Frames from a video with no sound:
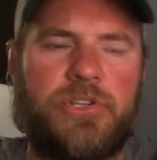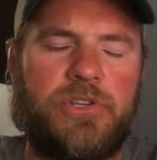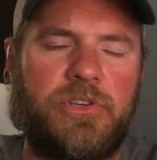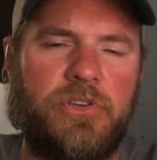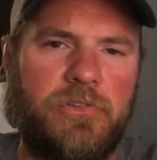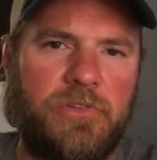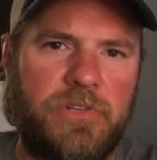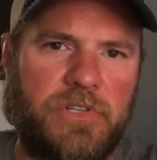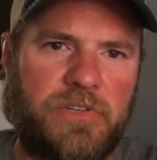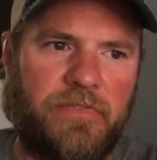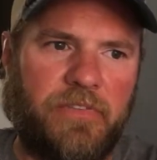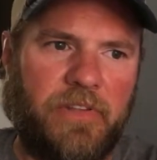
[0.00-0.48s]

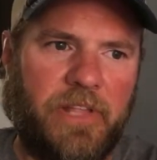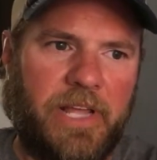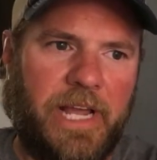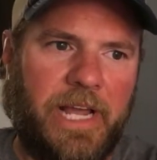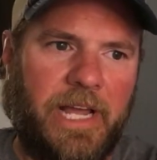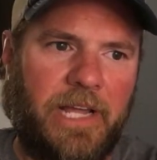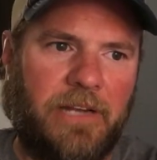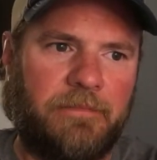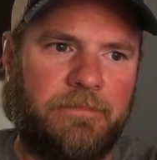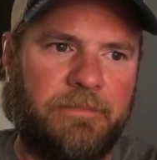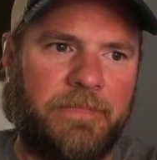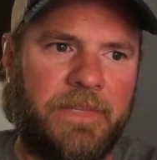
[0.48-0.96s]
huge
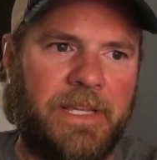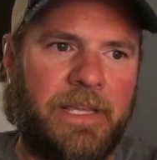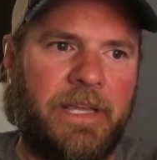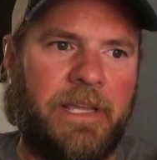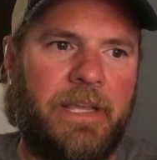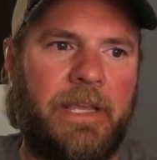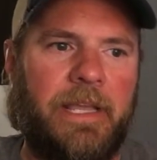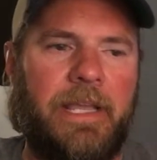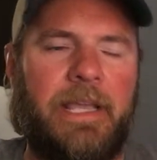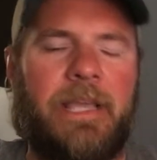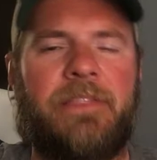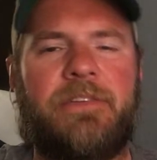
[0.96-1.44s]
flat.
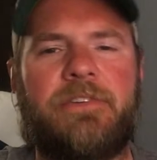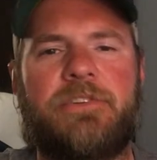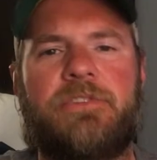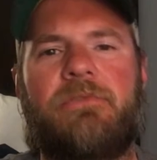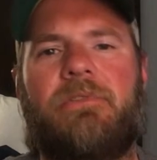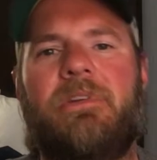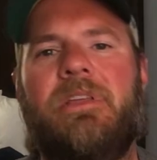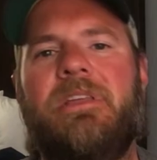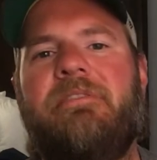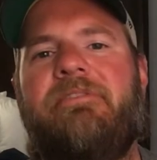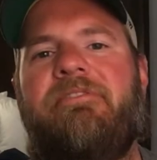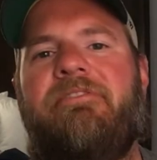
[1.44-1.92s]
And there's
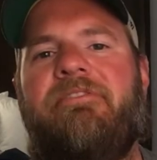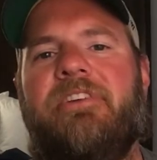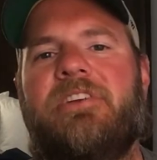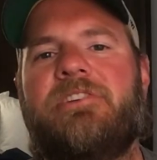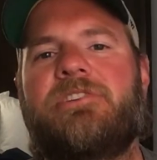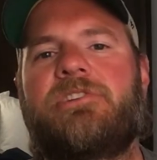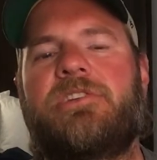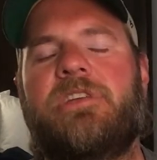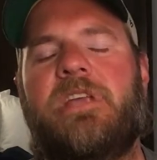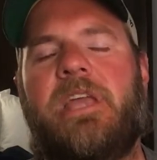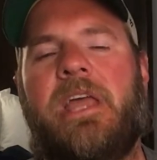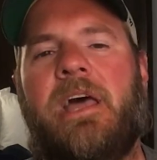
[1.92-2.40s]
really
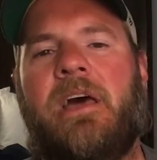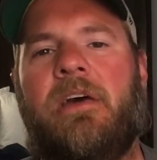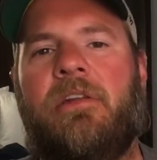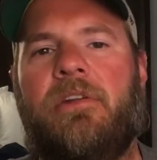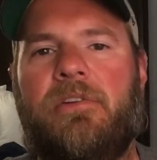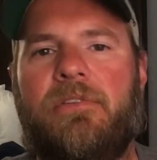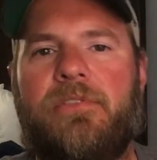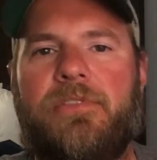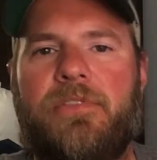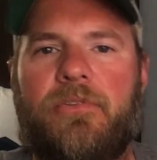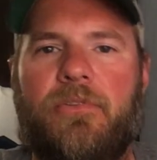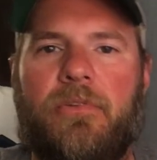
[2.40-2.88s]
fish
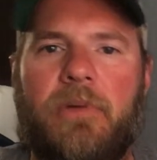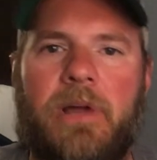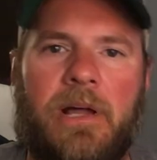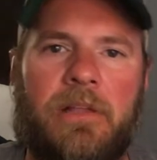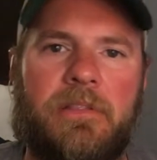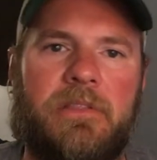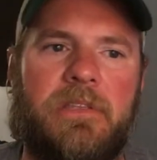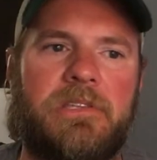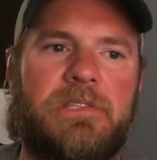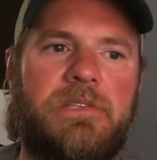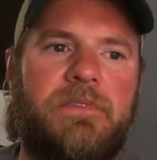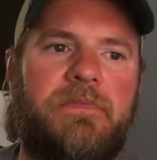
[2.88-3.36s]
scattered
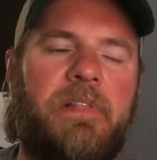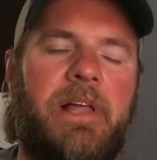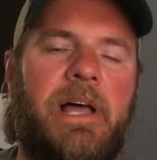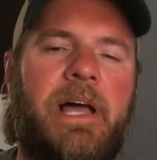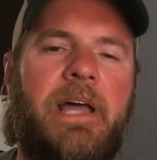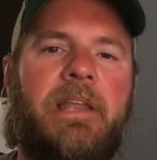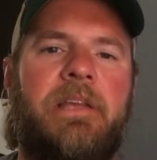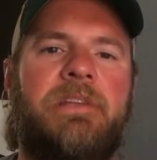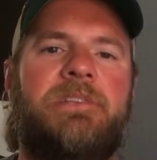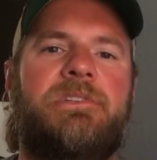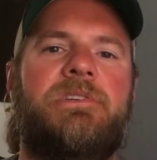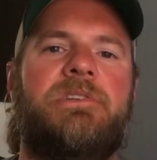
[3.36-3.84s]
throughout this
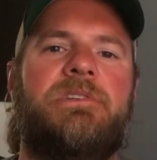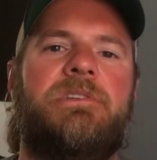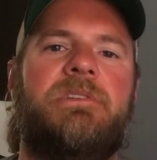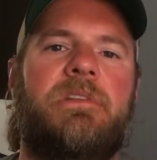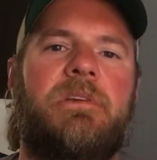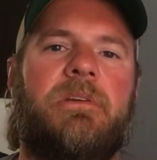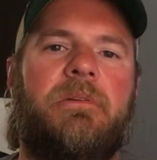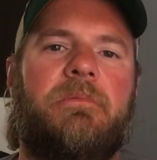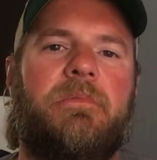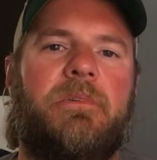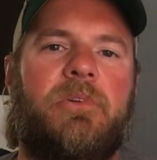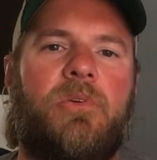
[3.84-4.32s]
flat. It's just
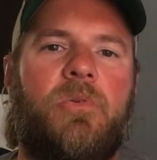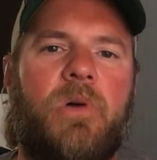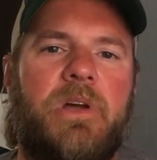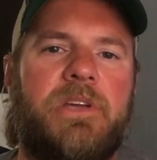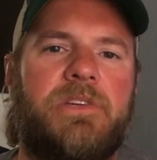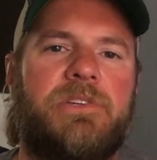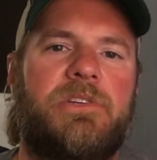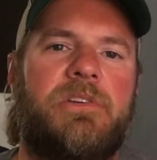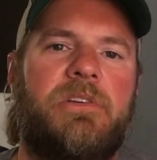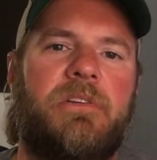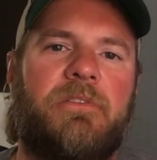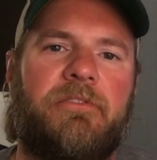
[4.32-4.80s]
a
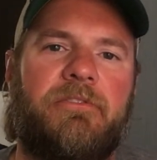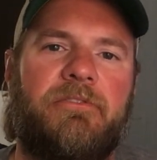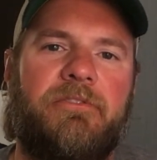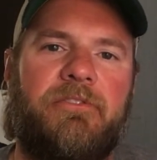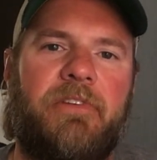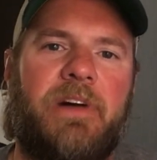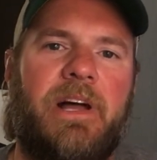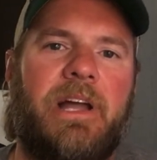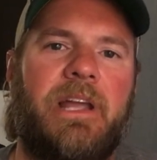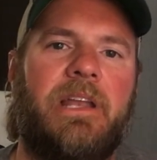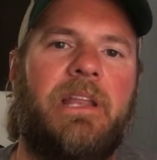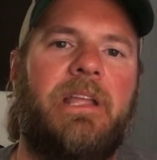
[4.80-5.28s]
question of
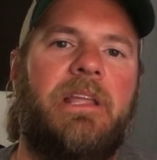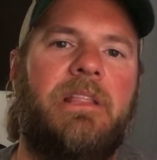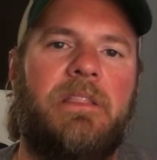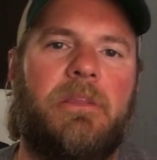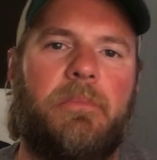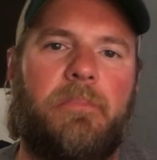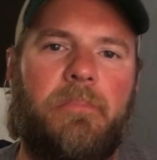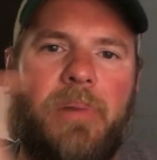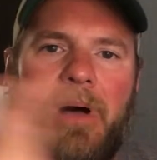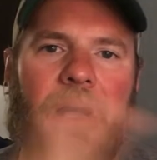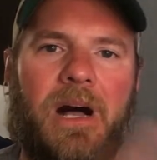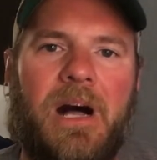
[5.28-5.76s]
finding the
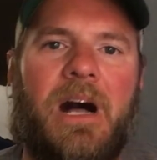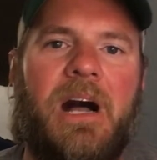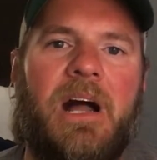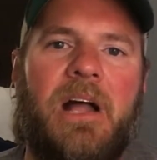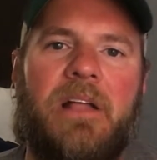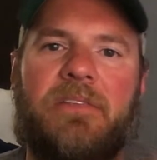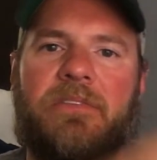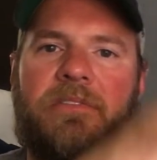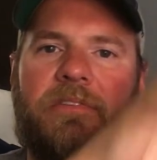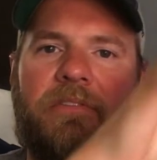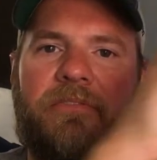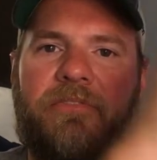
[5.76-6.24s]
pods of